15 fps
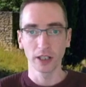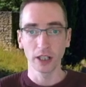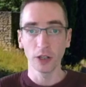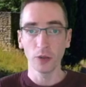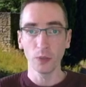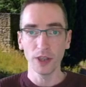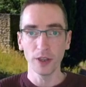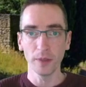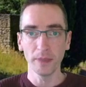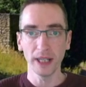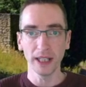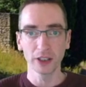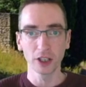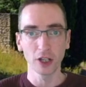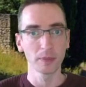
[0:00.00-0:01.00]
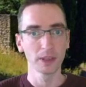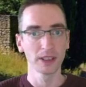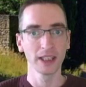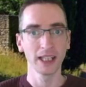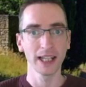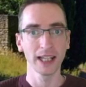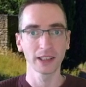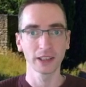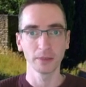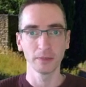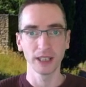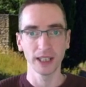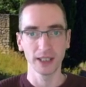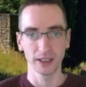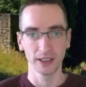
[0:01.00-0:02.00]
going with the big topper to get some
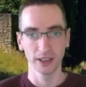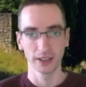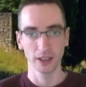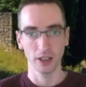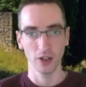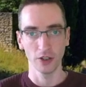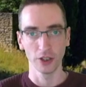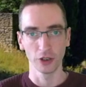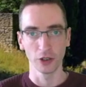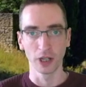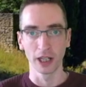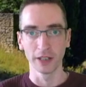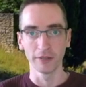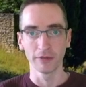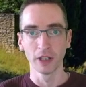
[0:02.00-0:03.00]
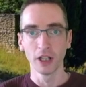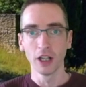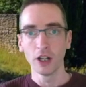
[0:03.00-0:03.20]
distance on the drive.